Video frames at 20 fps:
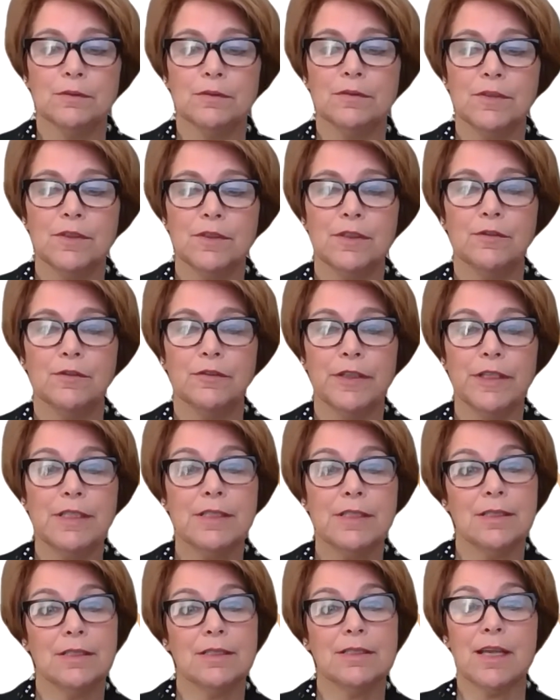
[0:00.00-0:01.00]
So for
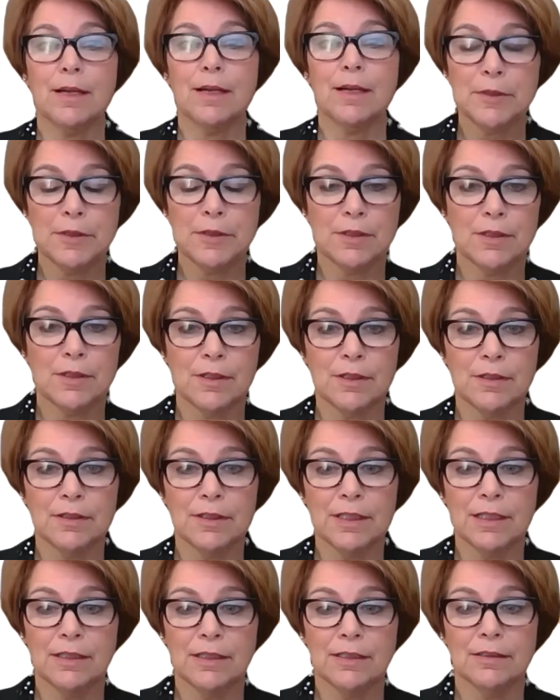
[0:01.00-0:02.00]
instance,
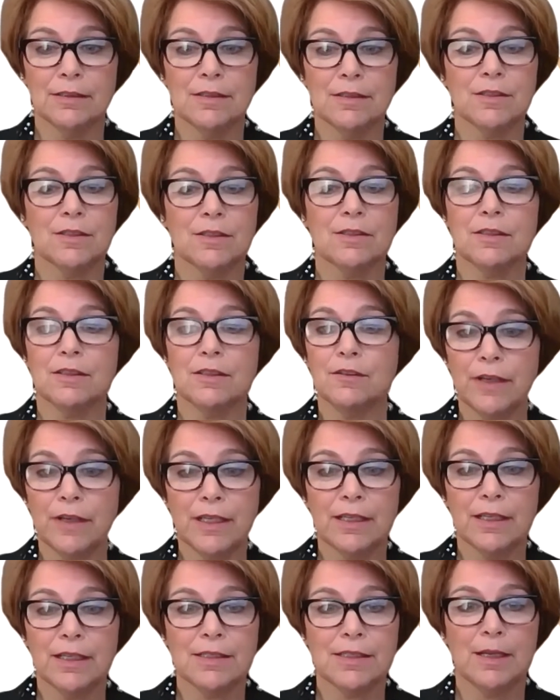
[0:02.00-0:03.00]
cybersecurity is just a
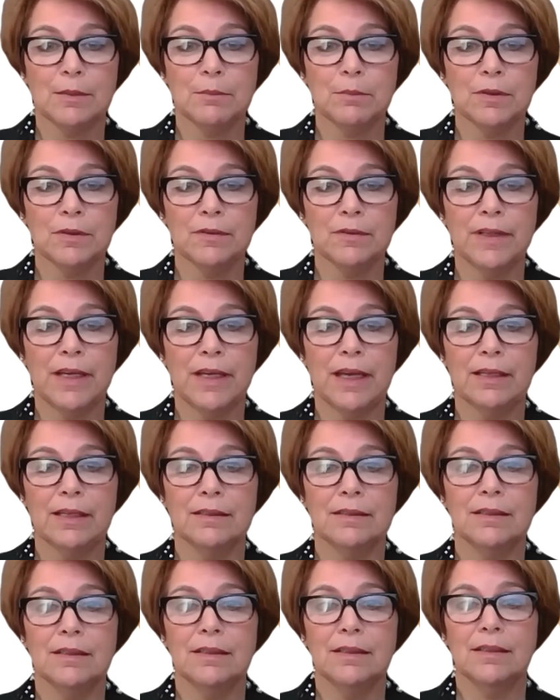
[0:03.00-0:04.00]
great example of
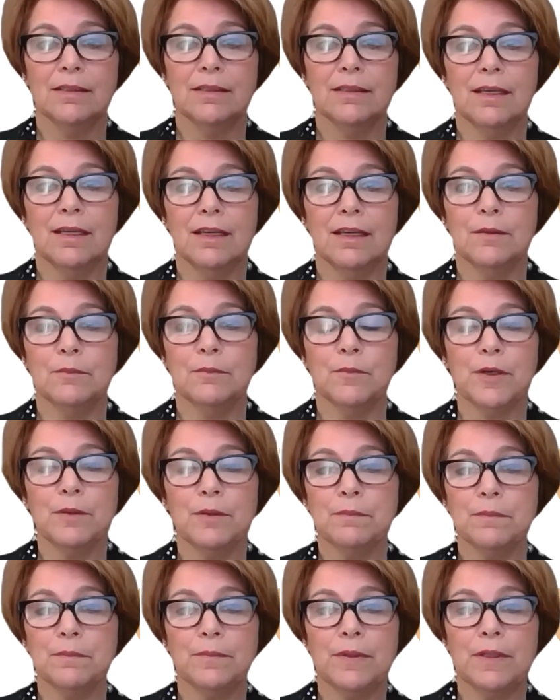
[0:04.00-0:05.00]
that,
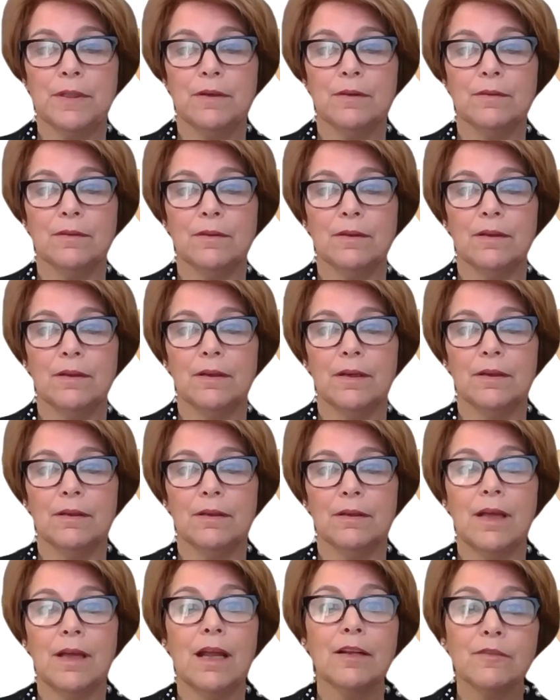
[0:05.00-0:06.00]
where, you know,
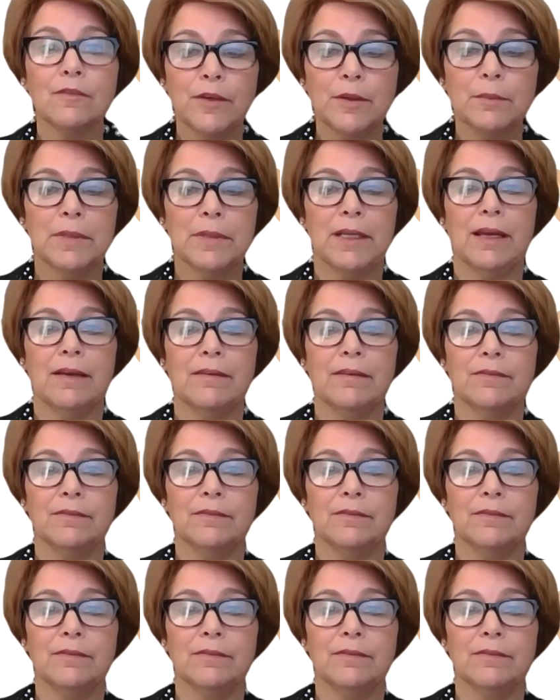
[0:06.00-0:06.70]
a lot of women have